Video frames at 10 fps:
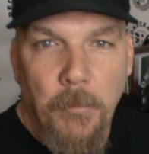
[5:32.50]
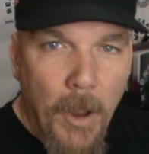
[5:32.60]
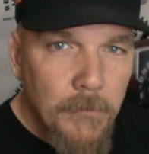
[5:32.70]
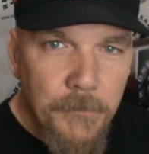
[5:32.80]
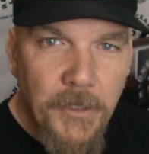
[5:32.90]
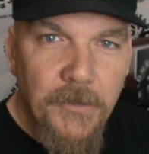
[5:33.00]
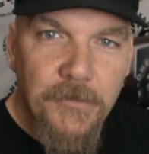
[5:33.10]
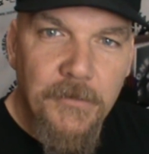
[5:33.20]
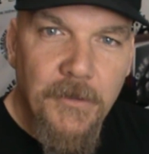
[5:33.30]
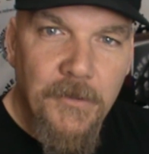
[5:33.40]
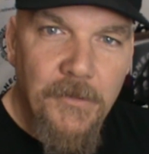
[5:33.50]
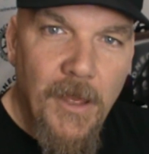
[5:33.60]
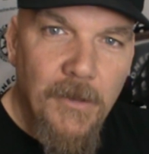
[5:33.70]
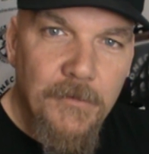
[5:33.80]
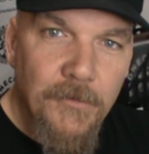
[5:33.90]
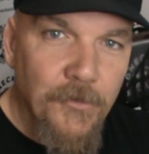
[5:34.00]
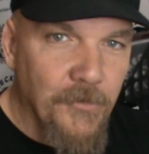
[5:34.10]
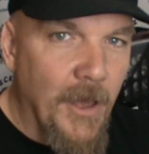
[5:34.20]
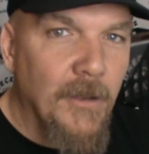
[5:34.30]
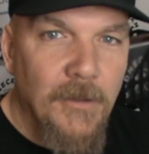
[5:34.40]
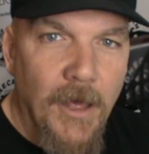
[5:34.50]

The problem is that there's not